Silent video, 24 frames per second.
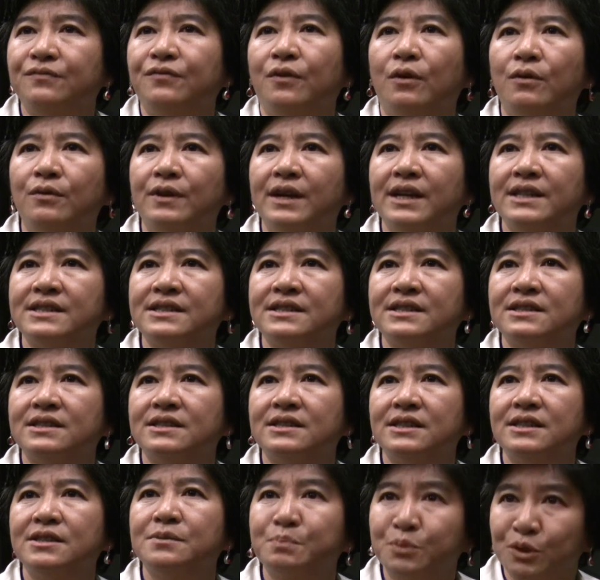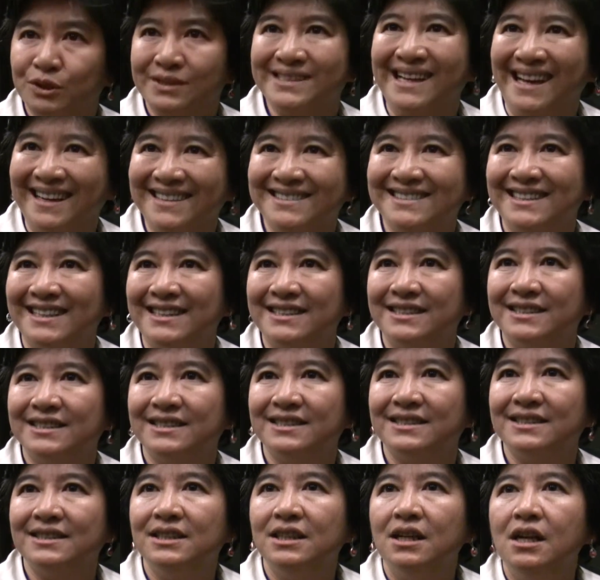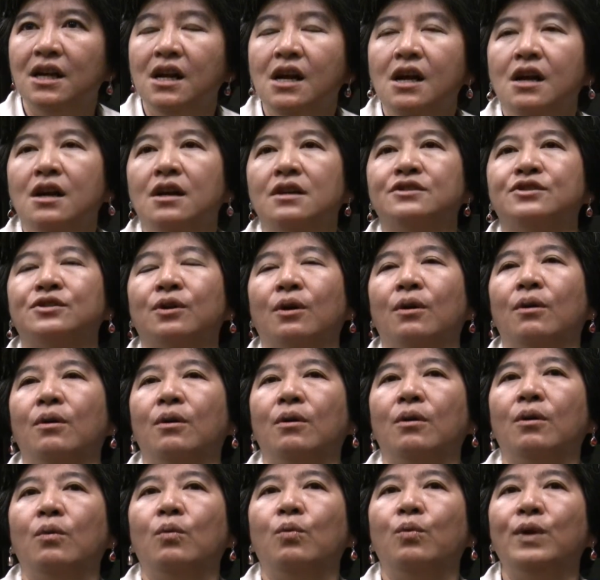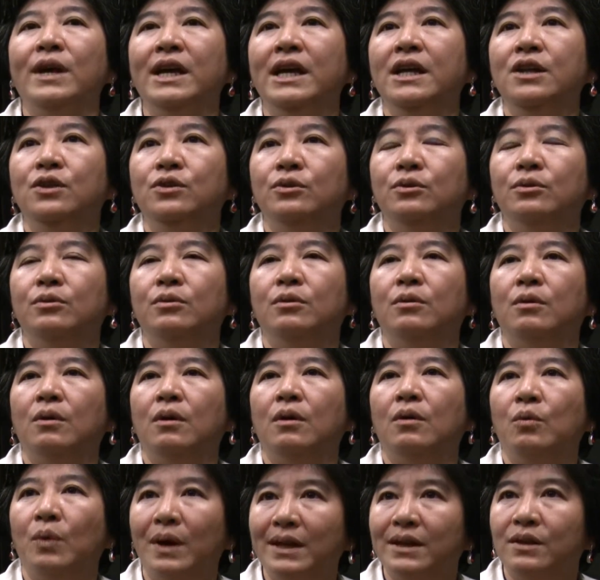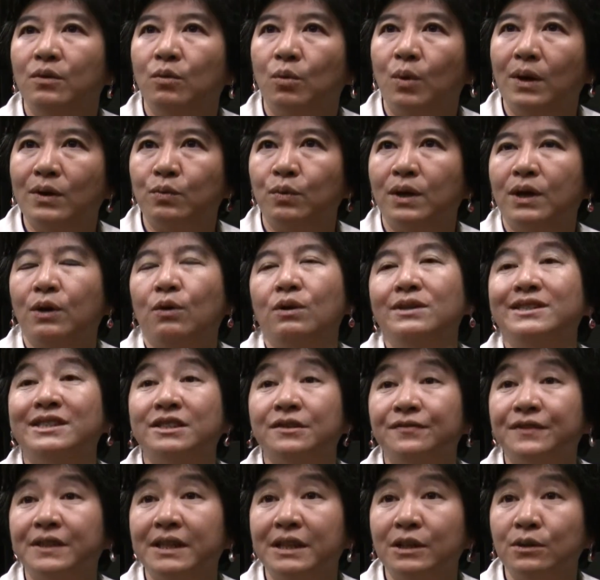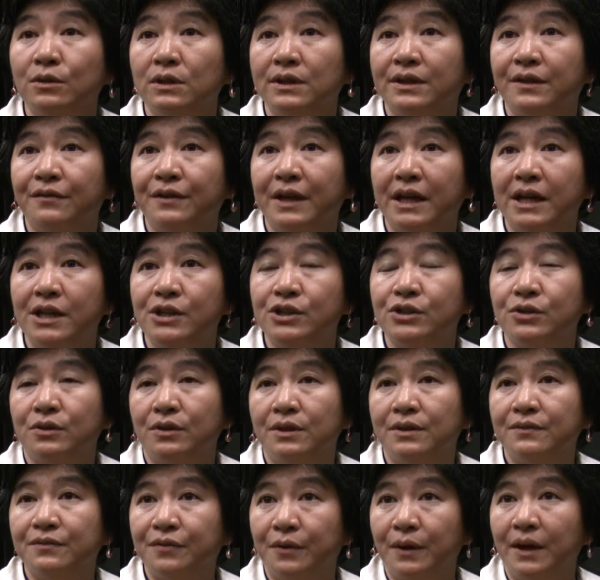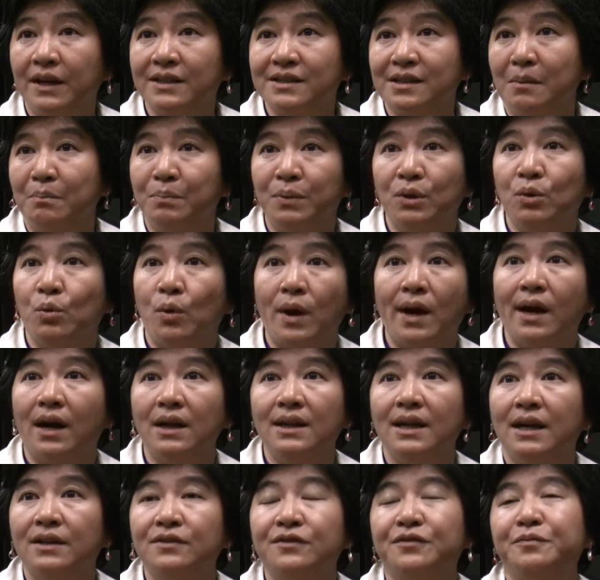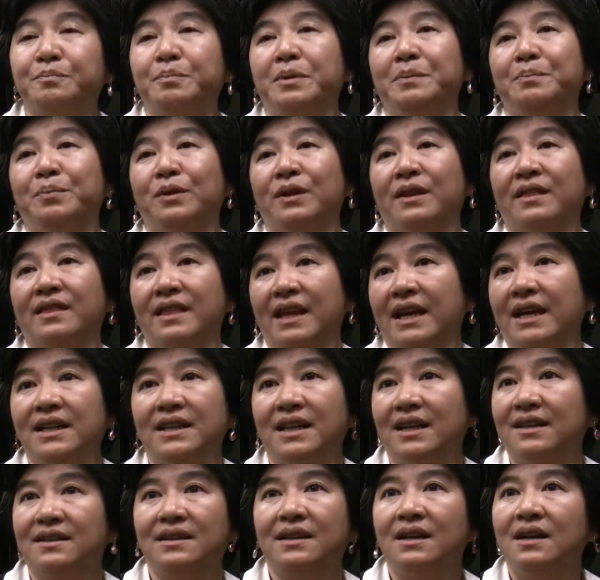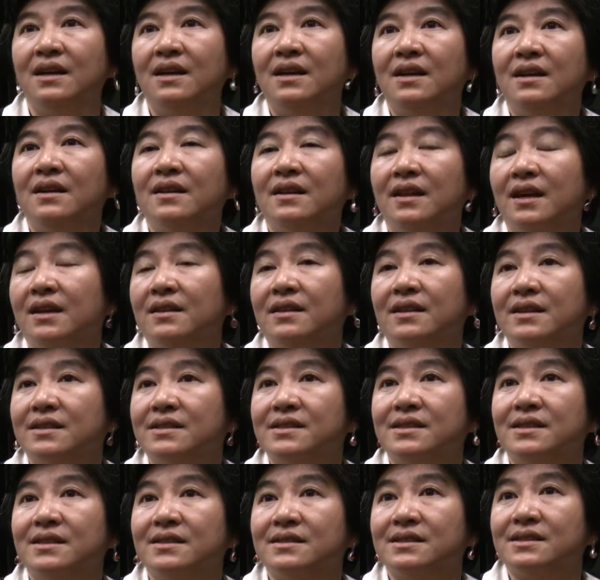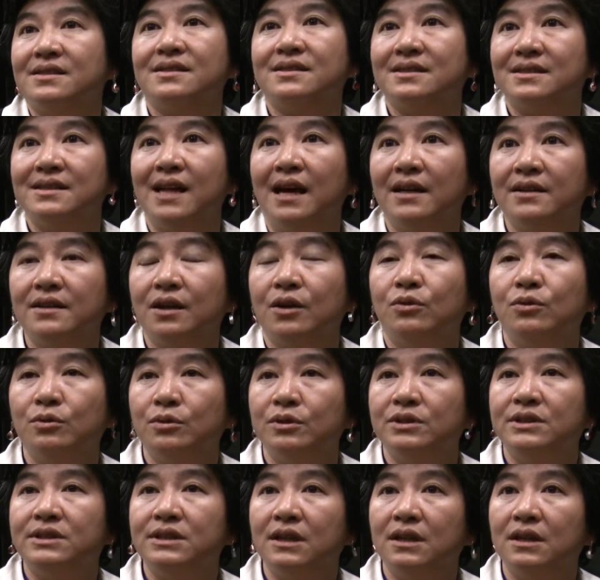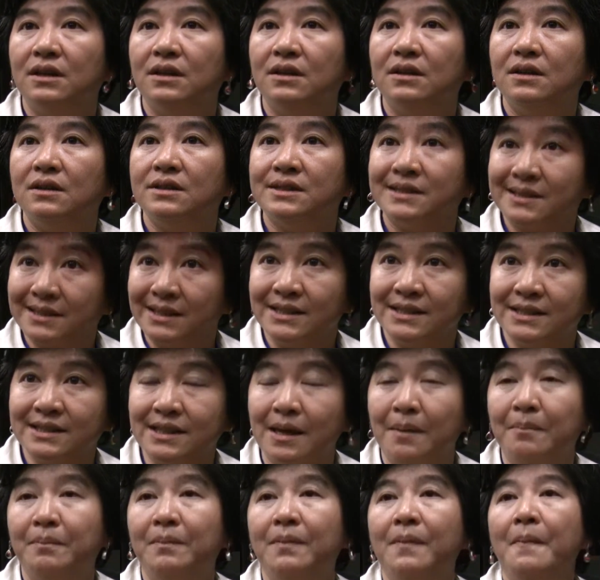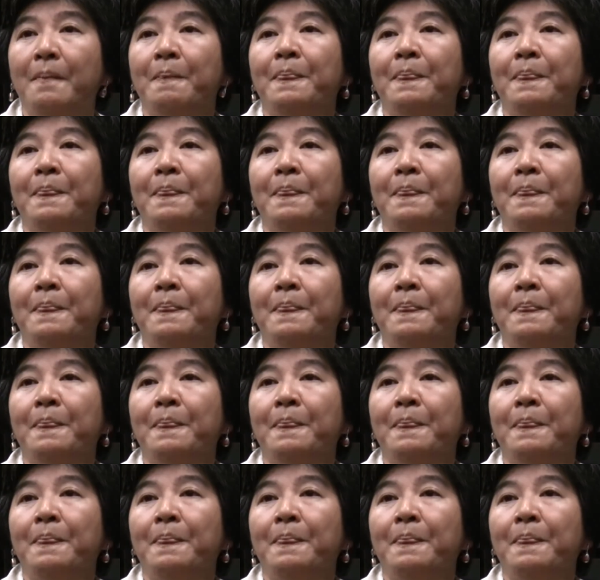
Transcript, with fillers: the forest is protected. So we do what, what we call shifting cultivation, for example, where a lot of people think that, that it's, it's not a good uh, system.